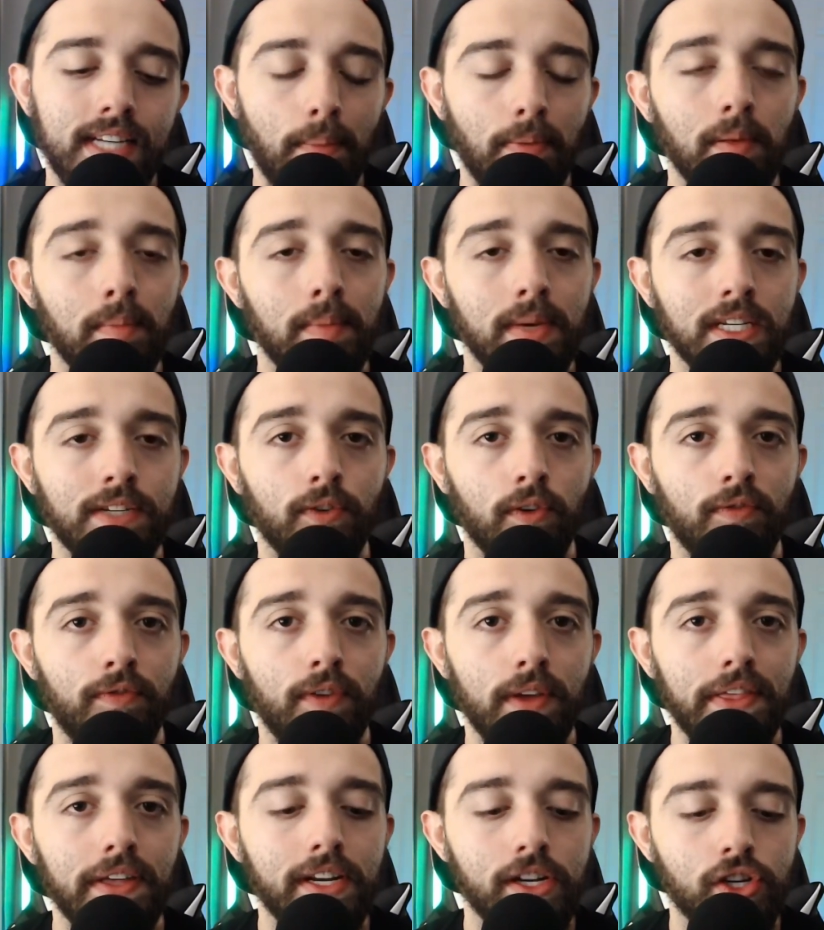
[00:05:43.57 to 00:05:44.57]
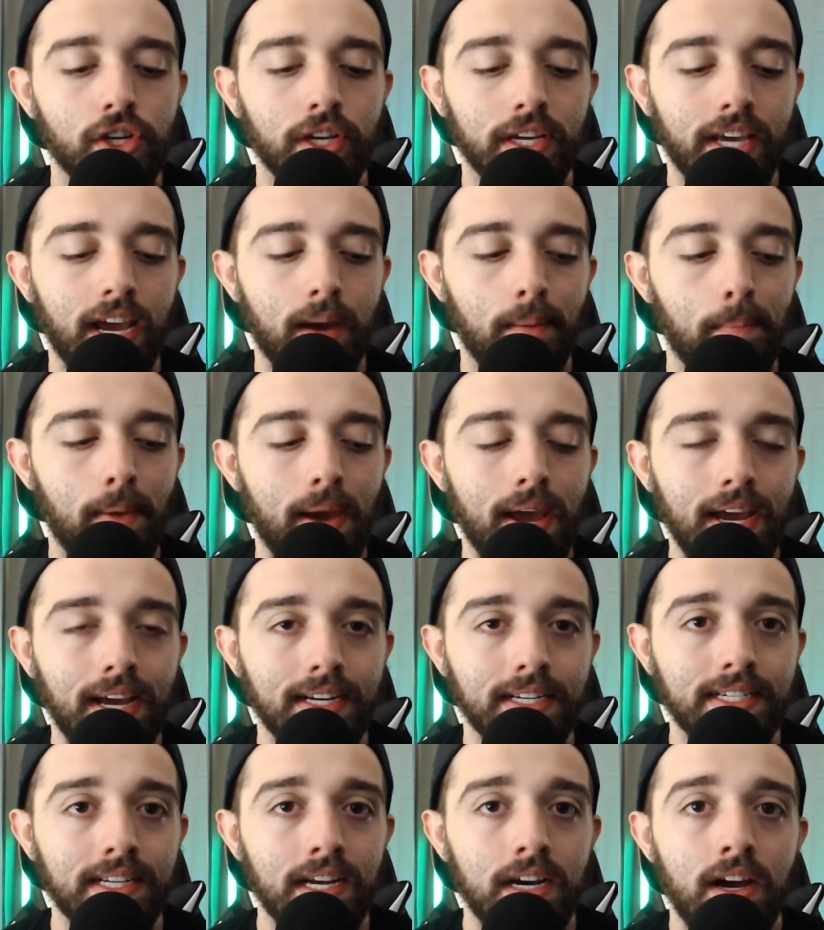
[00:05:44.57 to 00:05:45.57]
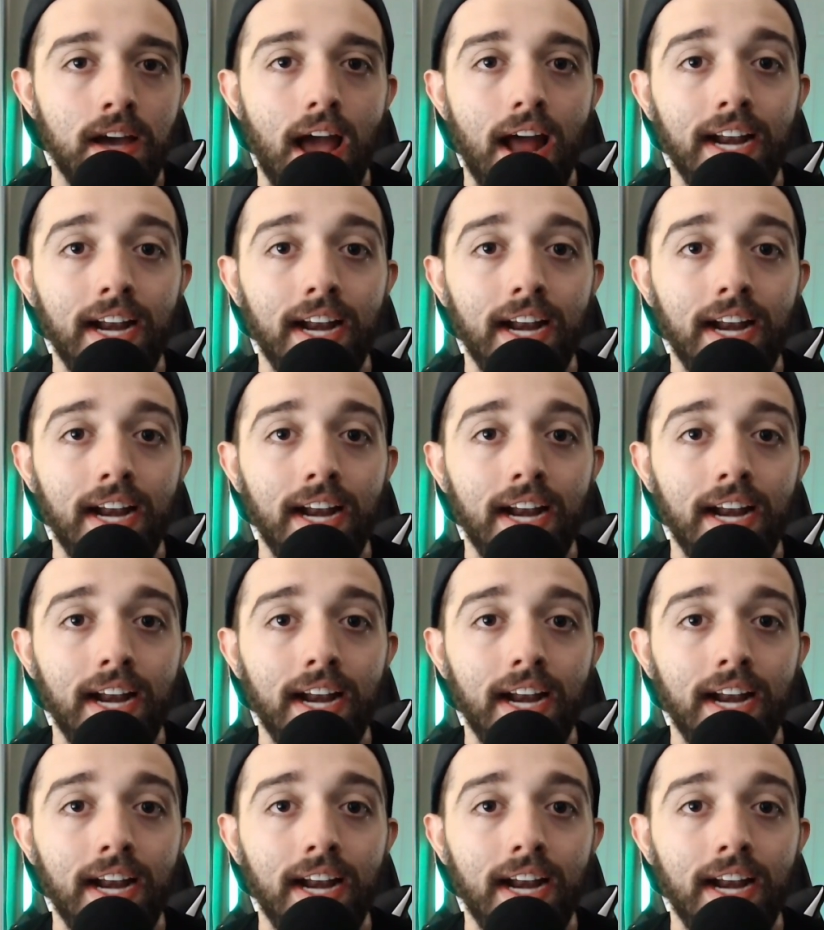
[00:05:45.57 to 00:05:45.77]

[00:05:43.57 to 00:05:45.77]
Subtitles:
supplements for 5th edition campaigns.